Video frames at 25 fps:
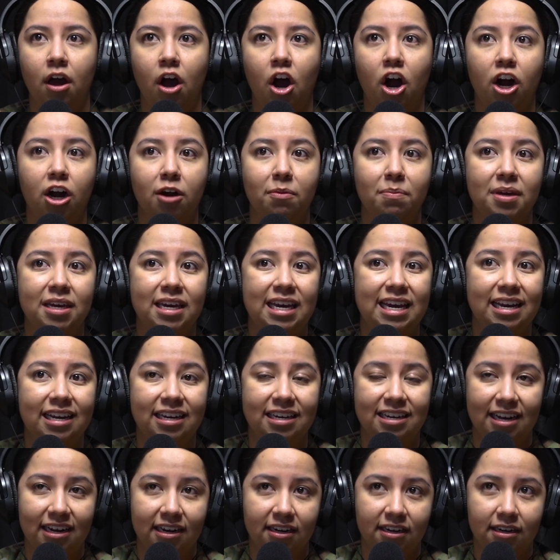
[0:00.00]
Army
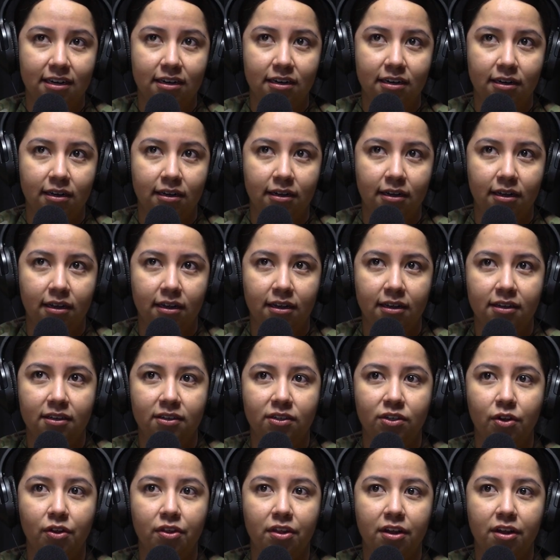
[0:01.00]
Ignited. So